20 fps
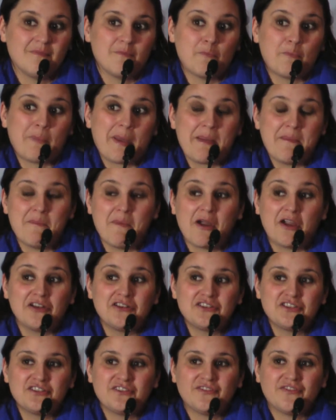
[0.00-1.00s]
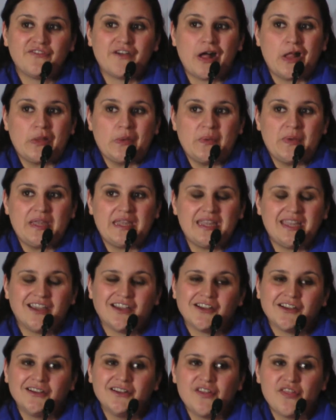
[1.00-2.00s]
By March the following
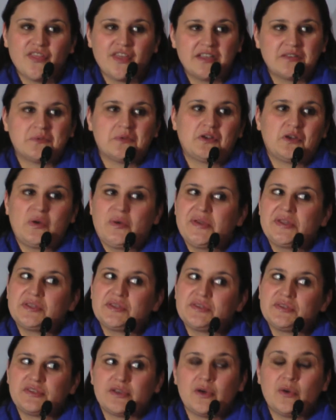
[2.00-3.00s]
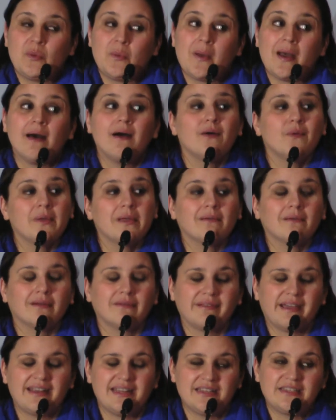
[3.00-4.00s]
year, things were going so well, we were
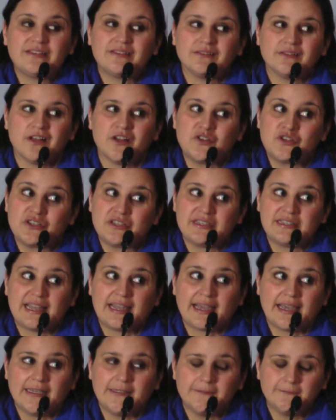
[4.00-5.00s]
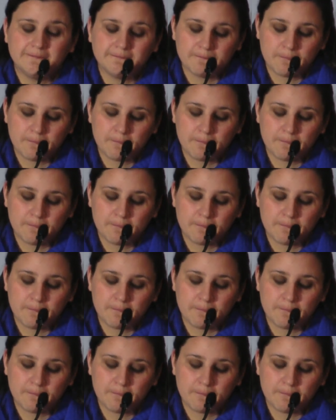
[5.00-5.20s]
ready to launch a second.